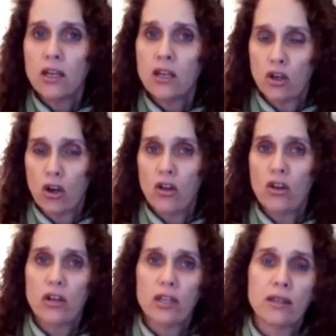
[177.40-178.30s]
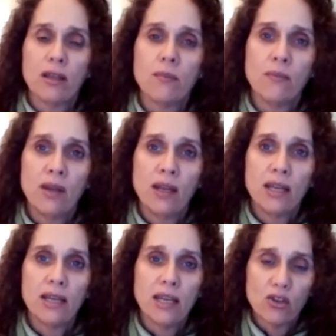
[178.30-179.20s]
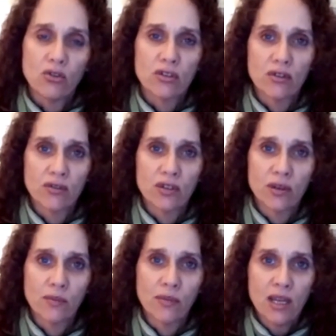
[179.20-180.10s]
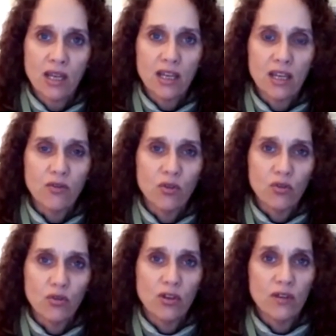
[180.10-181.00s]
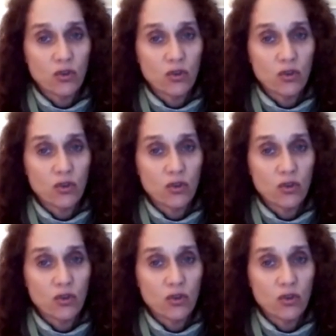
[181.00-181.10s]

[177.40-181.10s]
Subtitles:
Go and look at them. Get yourself some if